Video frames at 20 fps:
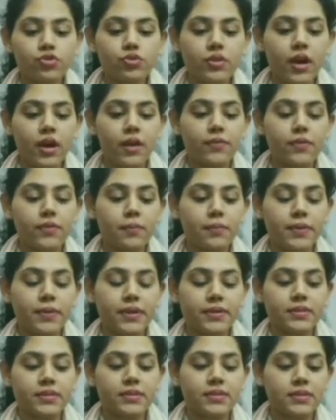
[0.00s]
You should have
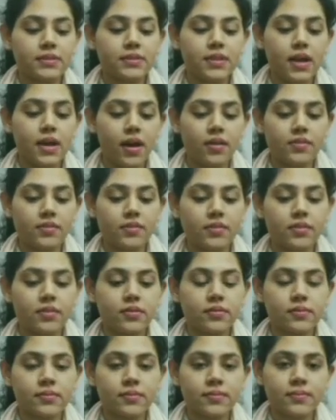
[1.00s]
completed the
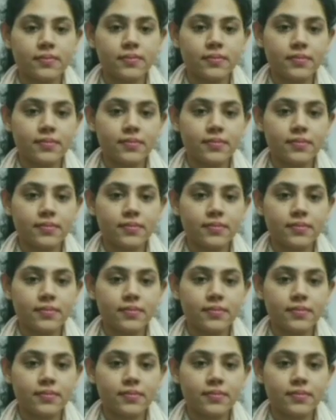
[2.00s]
task